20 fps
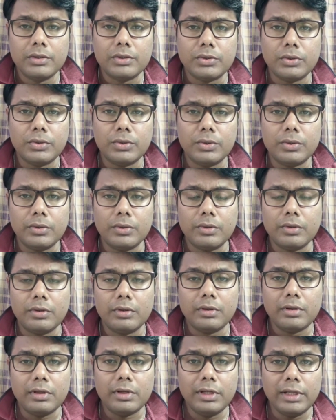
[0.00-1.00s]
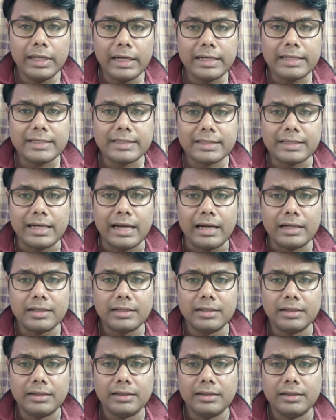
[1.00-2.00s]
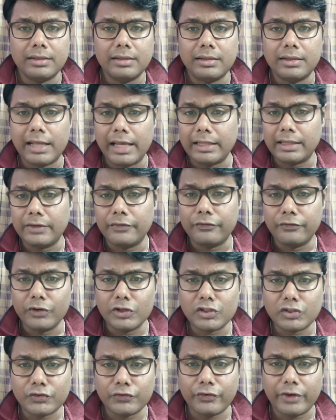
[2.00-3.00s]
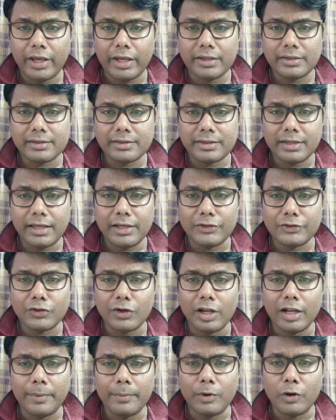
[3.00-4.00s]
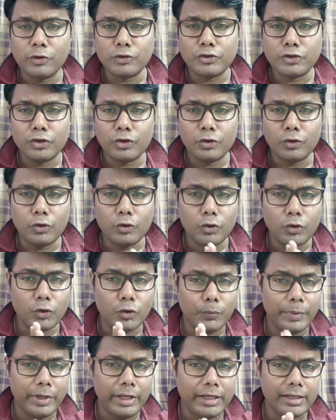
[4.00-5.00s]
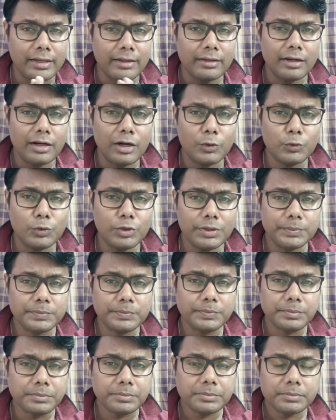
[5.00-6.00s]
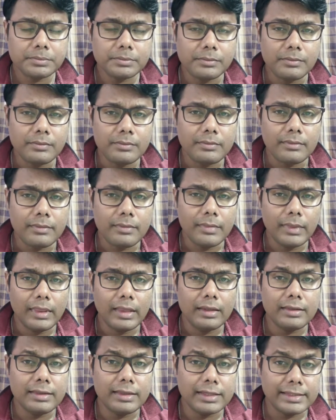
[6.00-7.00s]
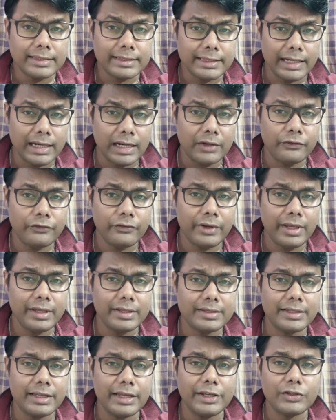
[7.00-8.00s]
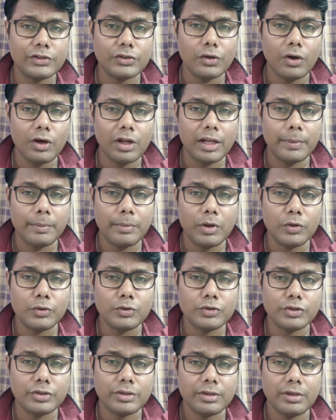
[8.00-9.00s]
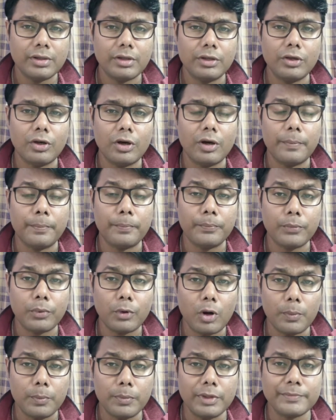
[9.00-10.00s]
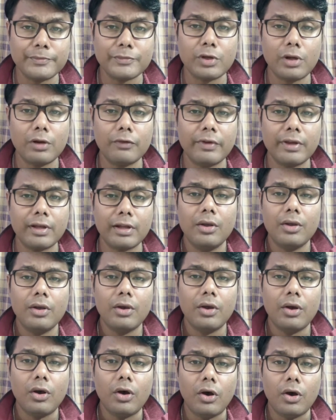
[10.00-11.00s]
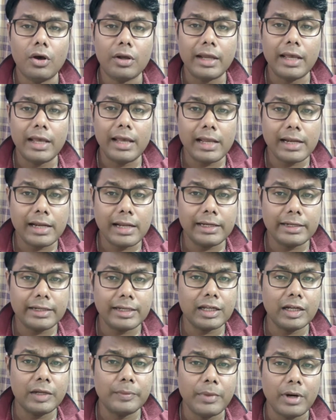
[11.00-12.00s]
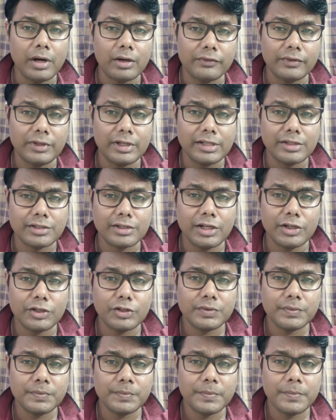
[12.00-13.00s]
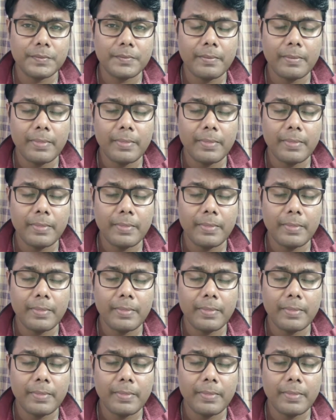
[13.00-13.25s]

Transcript: So let's start. Like, the first phase is all about your opinion round. The second phase is all about your problem solving round or analytical part of the discussion.